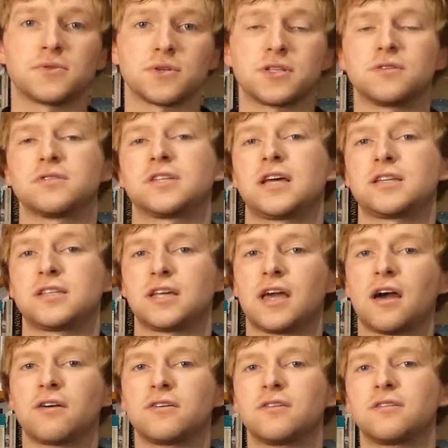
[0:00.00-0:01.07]
We're still testing
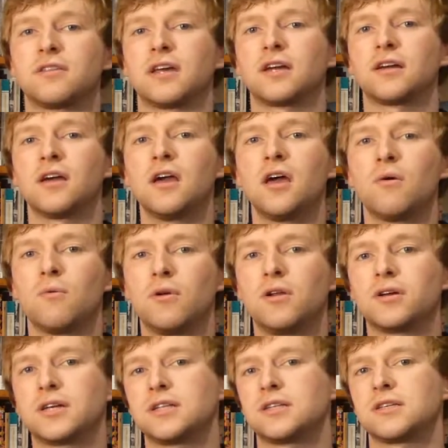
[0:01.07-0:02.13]
how you think. We're
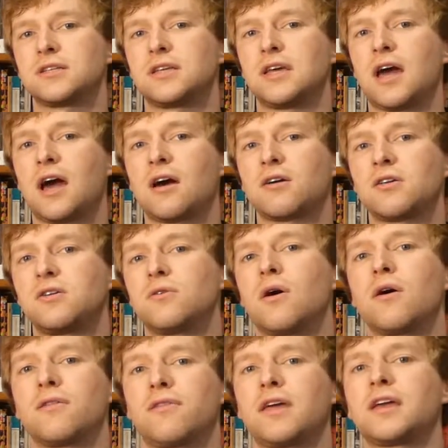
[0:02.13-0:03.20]
looking to see how you
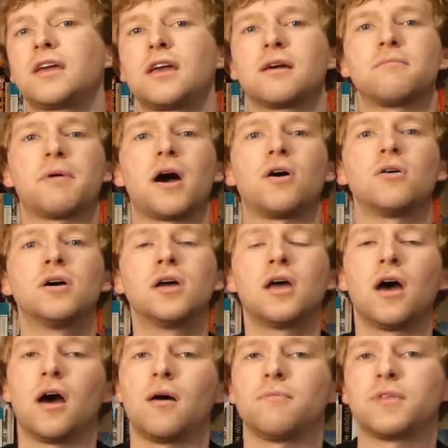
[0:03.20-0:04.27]
are thinking about
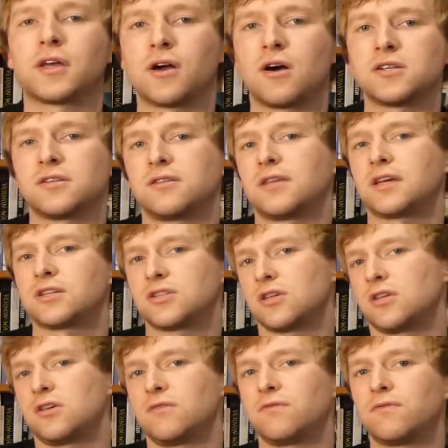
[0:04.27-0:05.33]
the kinds of things
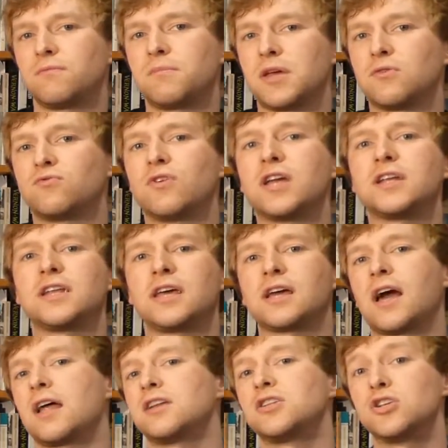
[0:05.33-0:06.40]
that you've been
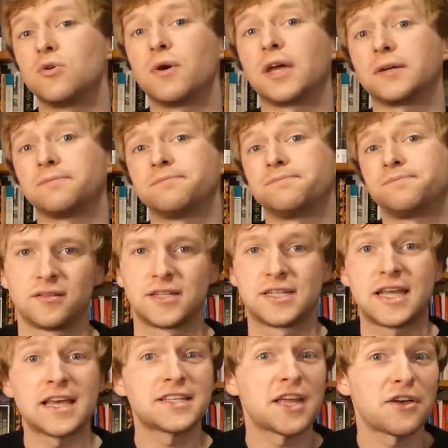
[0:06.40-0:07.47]
reading and doing. To
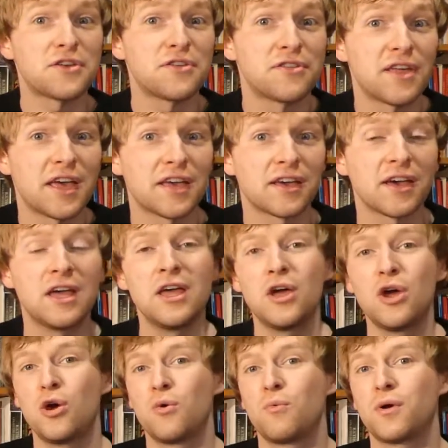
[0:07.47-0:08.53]
test how you think,
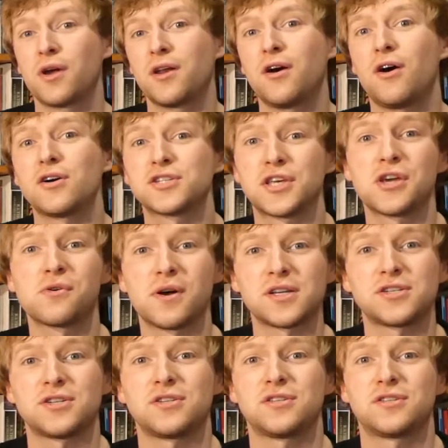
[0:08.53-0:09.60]
we're going to ask you
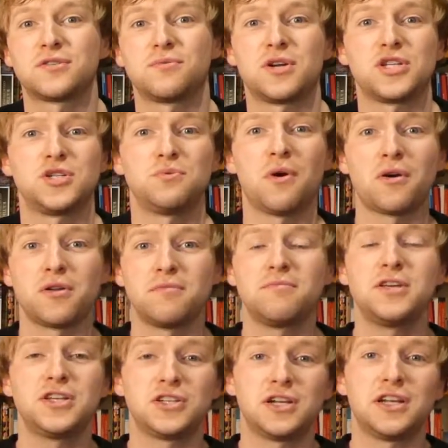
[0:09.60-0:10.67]
questions to which you won't
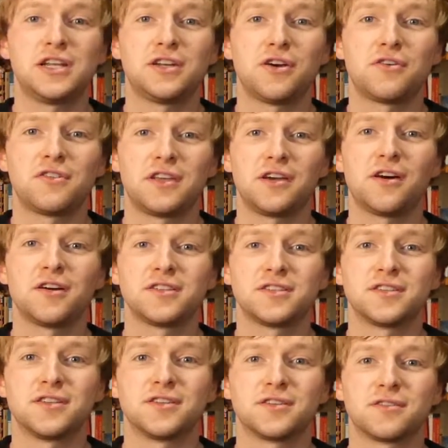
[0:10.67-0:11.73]
immediately know the
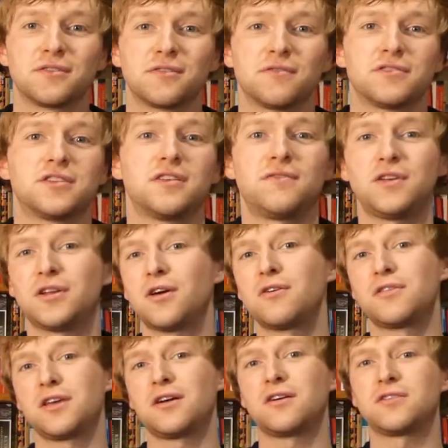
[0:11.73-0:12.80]
answers. Obviously, if you
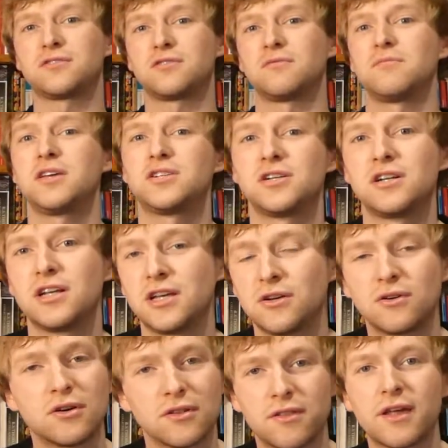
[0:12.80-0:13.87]
know the answer immediately,
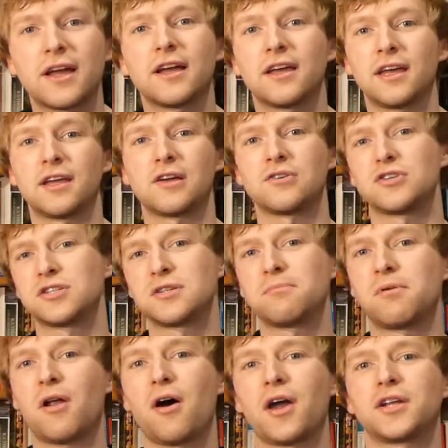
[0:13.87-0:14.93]
you're not thinking. You're just
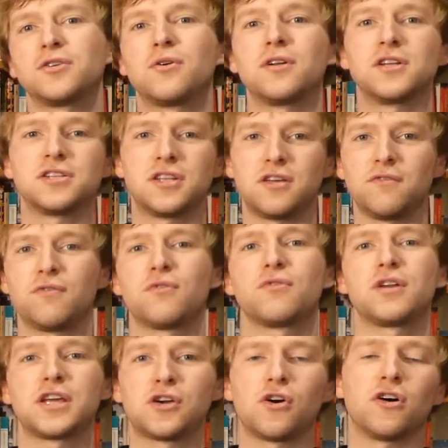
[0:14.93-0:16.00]
applying knowledge that you've
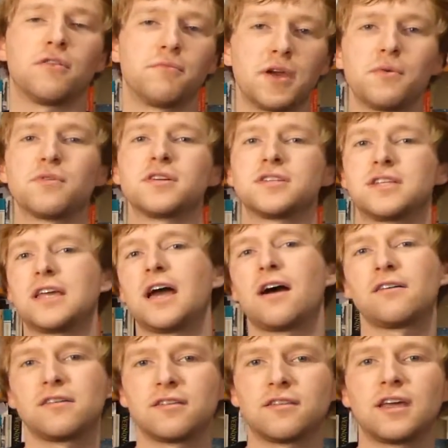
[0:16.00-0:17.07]
already got, and we want to see how
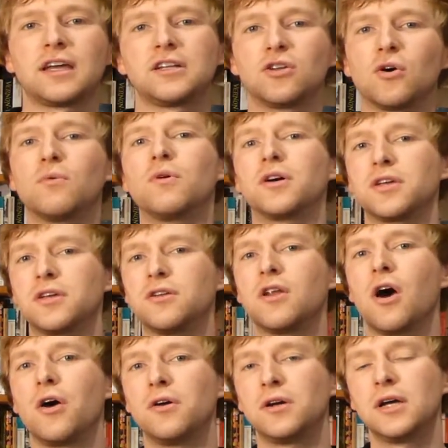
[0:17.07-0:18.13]
you think, not what you
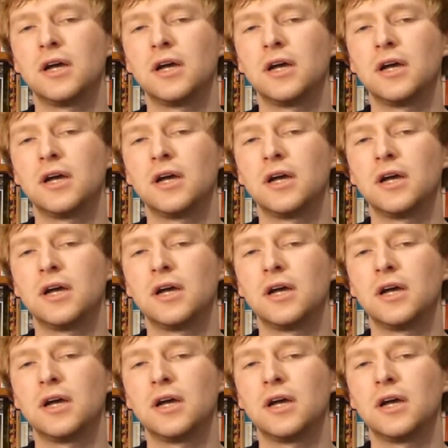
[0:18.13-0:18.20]
know.